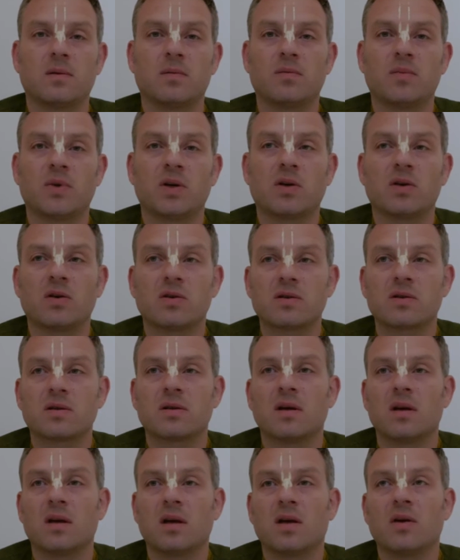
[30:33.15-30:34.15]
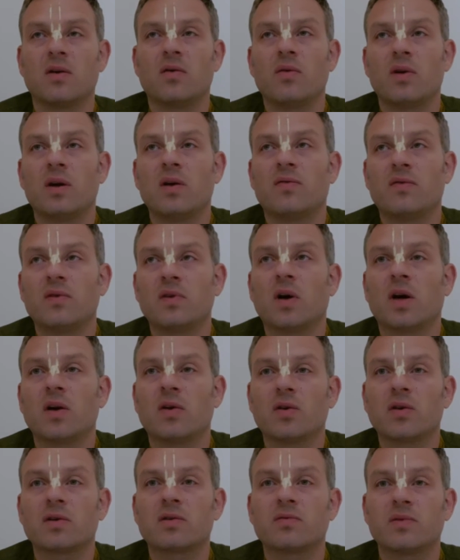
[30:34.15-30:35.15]
because if you are
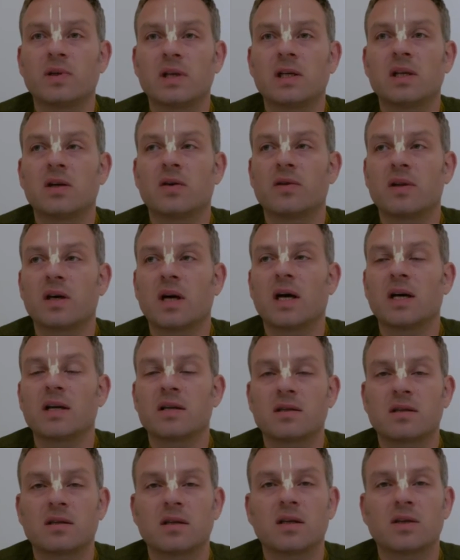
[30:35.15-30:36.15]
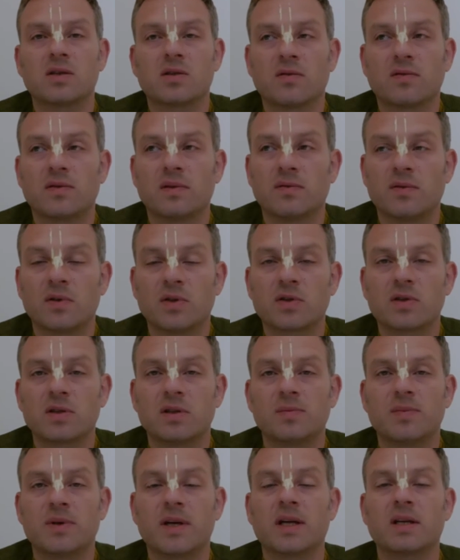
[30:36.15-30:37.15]
not really on the highest stage of devotional
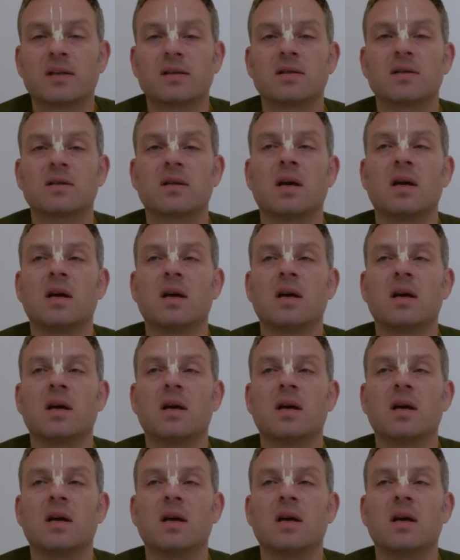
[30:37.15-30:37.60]
practice,